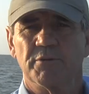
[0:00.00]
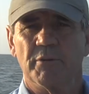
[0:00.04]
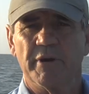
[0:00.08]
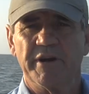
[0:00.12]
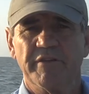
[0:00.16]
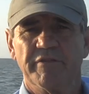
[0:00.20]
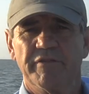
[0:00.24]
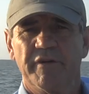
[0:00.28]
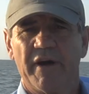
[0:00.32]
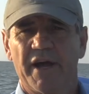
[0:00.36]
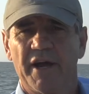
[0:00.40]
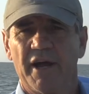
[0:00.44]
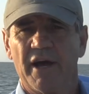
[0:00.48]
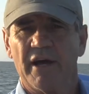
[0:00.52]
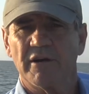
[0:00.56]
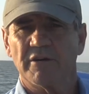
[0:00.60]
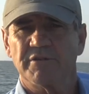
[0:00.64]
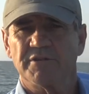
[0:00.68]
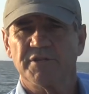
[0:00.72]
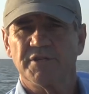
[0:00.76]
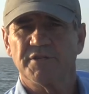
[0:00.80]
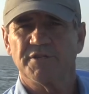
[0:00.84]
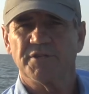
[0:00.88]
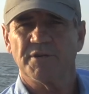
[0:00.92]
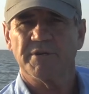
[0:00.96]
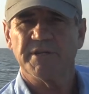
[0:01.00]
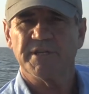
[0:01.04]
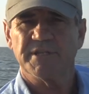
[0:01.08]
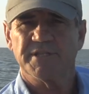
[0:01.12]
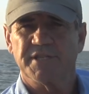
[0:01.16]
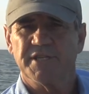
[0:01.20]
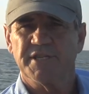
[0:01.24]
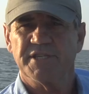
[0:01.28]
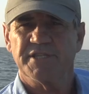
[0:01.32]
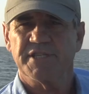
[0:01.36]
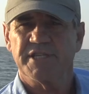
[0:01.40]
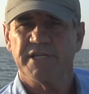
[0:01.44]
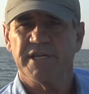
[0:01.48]
$25 to join
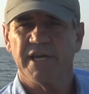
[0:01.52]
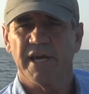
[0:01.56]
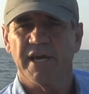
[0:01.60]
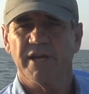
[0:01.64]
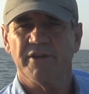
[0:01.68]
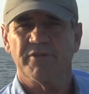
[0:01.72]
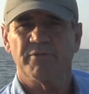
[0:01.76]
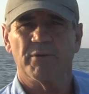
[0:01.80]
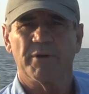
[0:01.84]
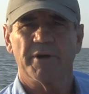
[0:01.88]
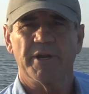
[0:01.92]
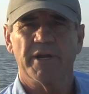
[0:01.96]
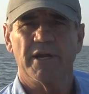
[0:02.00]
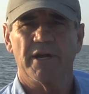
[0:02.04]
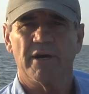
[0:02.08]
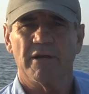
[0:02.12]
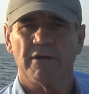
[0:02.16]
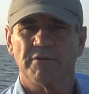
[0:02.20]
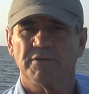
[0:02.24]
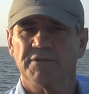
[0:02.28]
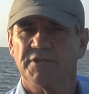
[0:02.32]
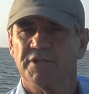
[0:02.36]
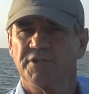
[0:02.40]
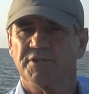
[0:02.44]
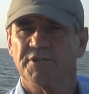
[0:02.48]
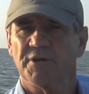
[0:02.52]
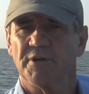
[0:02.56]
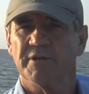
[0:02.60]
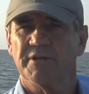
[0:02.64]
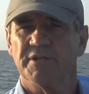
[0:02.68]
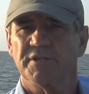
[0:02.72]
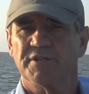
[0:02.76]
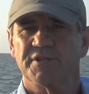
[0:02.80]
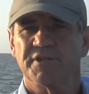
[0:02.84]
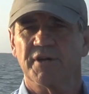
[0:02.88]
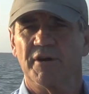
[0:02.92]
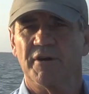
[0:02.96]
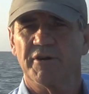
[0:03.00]
CCA, $20 to join
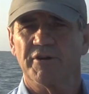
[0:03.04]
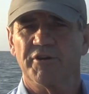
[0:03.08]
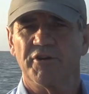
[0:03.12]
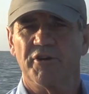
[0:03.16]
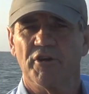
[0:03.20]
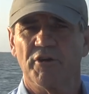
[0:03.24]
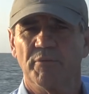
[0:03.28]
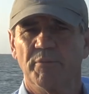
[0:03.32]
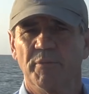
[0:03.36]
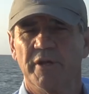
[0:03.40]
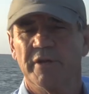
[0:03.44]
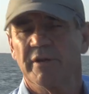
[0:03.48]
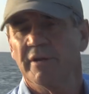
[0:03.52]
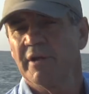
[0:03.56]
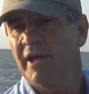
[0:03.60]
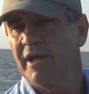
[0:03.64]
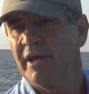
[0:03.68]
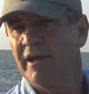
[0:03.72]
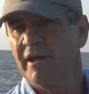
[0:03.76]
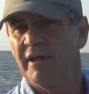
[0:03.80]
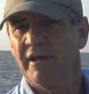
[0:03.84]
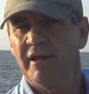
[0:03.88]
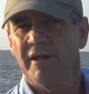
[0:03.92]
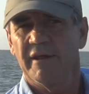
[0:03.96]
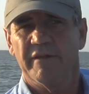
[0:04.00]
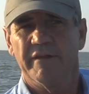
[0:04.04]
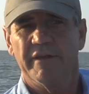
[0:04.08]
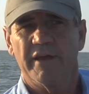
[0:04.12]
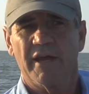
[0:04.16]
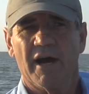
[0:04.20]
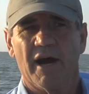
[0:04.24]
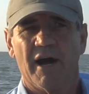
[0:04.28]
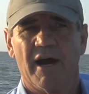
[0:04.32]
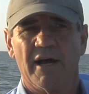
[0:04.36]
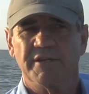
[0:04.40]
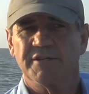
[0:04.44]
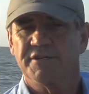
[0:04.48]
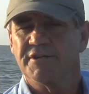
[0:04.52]
the Star Tournament. The
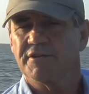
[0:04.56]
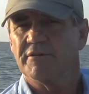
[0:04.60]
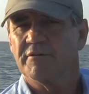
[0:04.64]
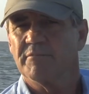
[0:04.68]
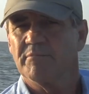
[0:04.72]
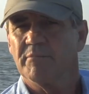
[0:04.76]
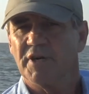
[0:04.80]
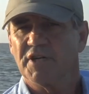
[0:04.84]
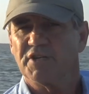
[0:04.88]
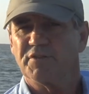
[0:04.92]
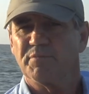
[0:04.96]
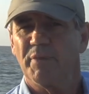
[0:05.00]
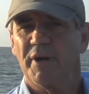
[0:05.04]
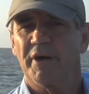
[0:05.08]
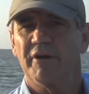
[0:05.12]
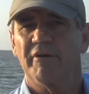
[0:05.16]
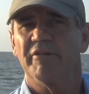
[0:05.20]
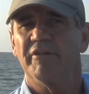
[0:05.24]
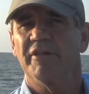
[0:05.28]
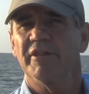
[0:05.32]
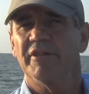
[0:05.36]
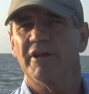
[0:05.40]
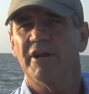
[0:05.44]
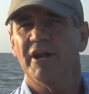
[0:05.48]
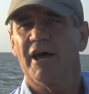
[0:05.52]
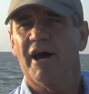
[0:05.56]
odds are much better than the